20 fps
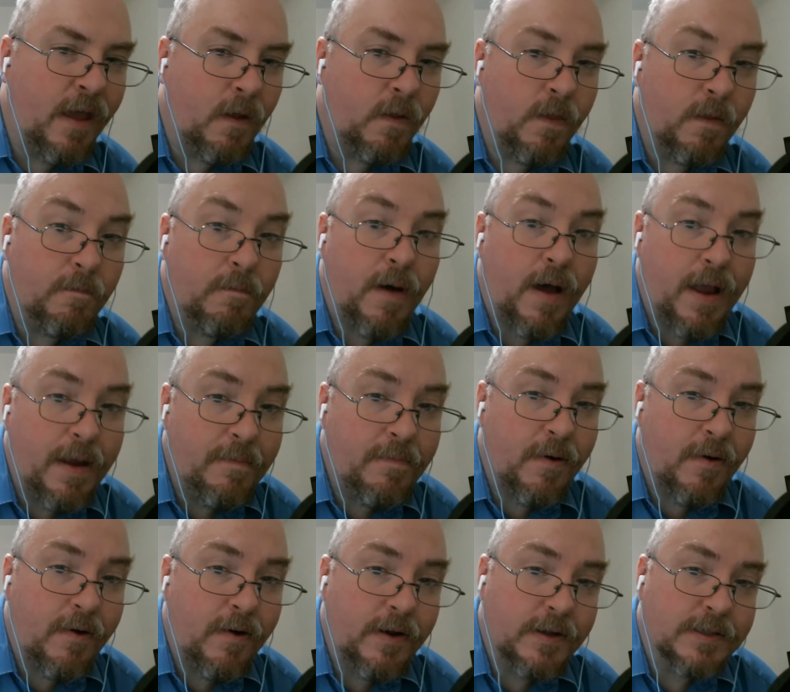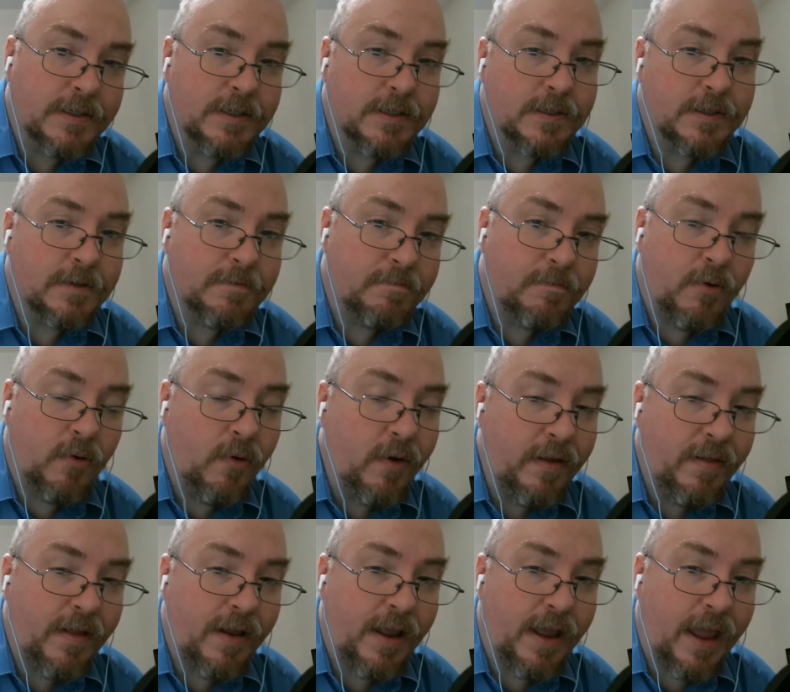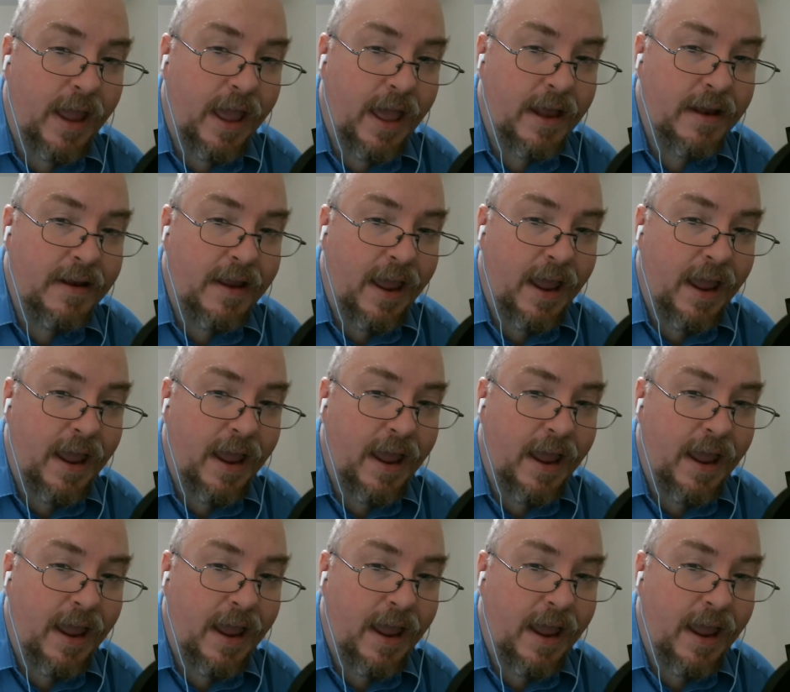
The bipartisan support that he had